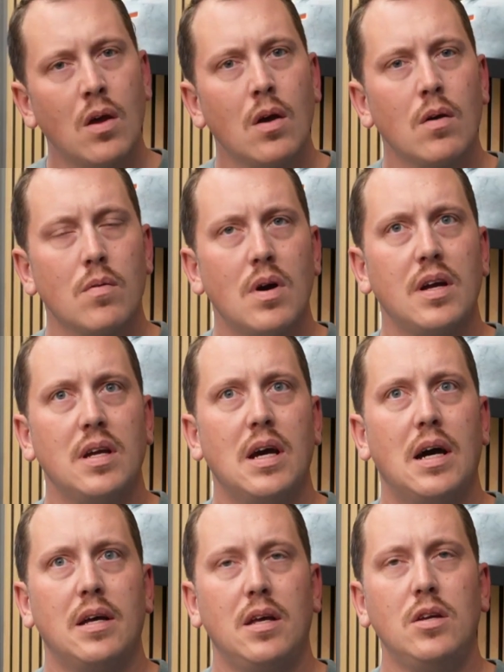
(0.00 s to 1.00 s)
Right,
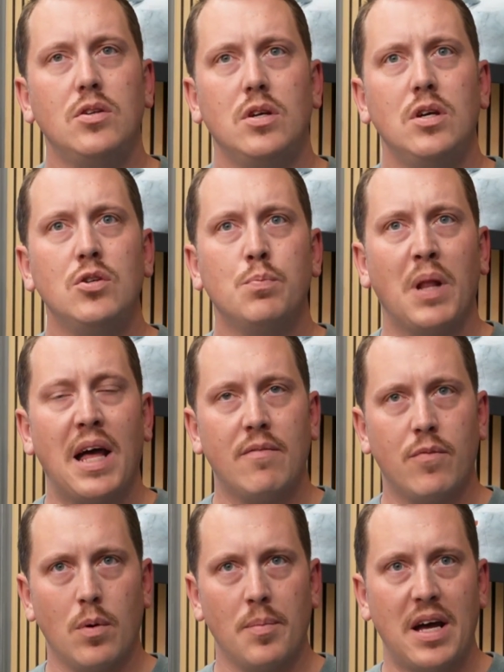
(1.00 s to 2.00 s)
yeah. Each
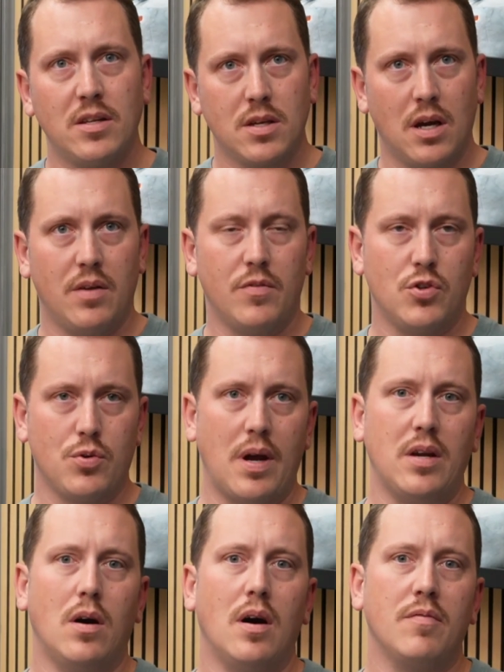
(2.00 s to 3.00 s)
platform has kind of a
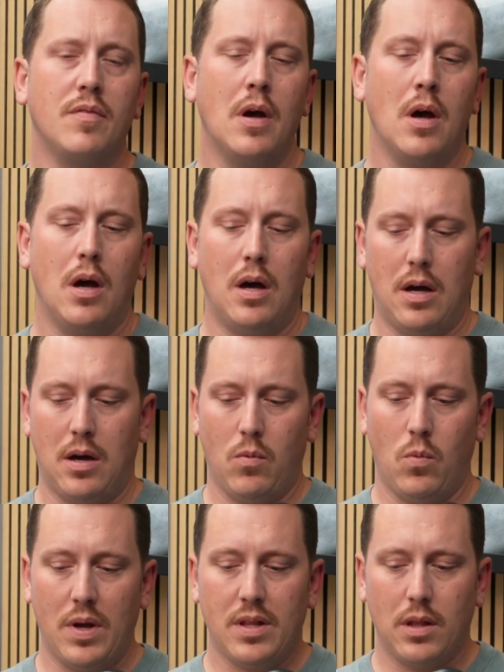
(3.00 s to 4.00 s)
trade-off.
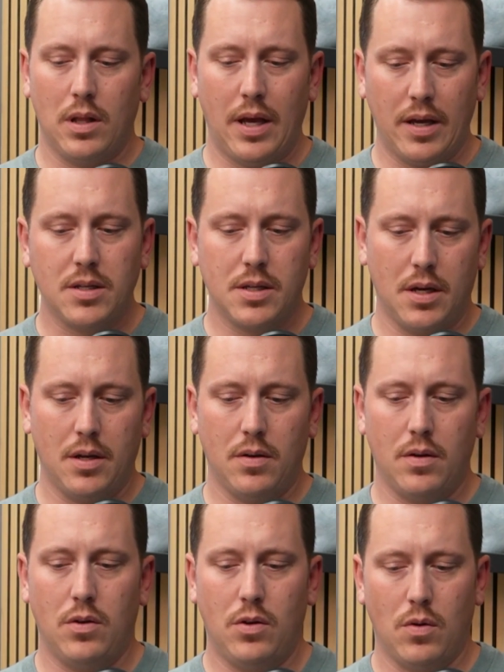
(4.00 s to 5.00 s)
With LinkedIn,
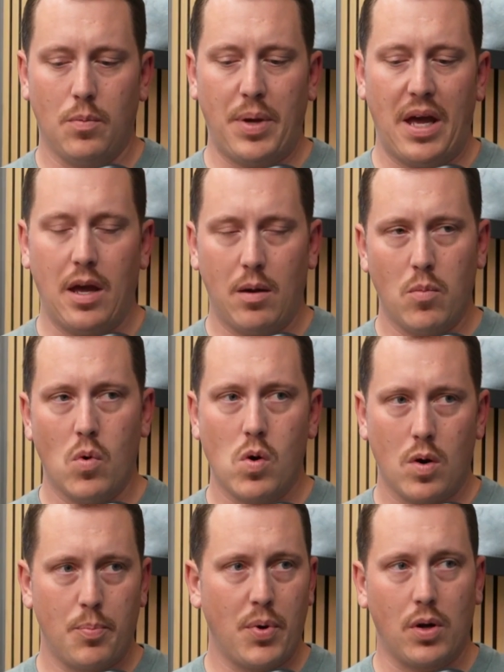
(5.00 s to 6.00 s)
you're paying
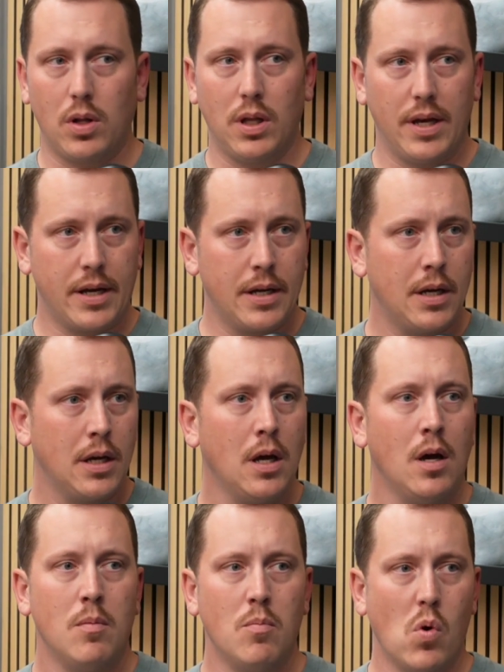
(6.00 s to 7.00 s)
more per click,
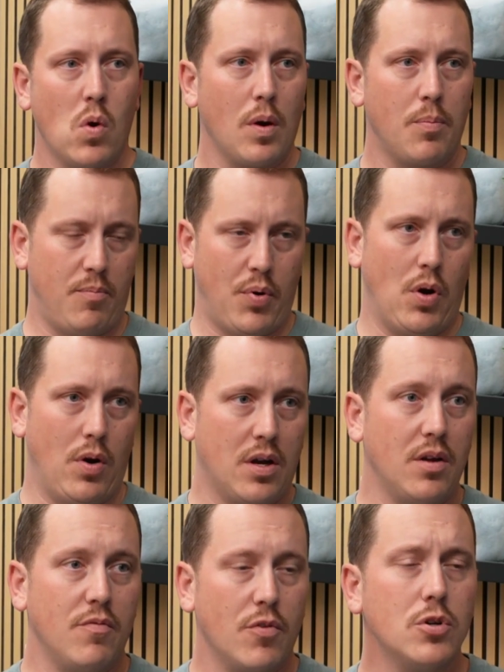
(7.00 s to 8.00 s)
more per
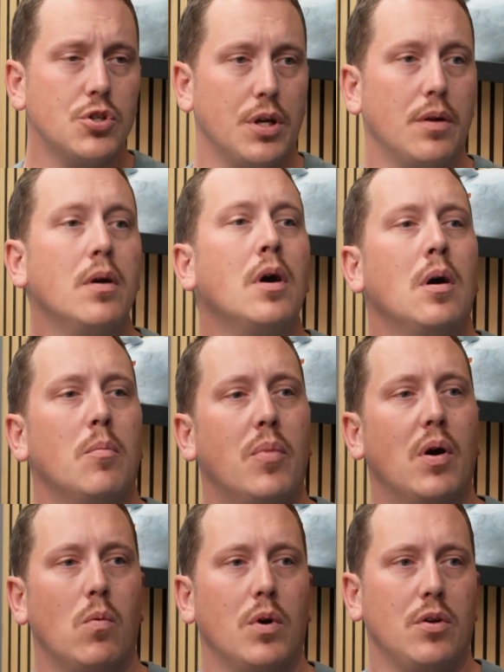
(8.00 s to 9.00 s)
conversion,
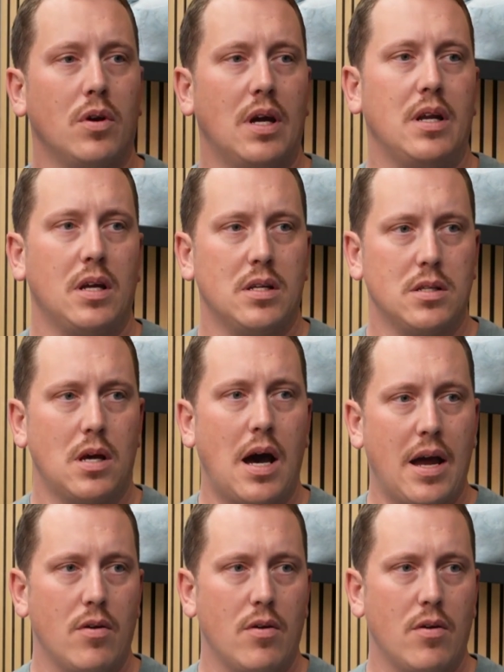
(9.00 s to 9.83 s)
but what you're getting is higher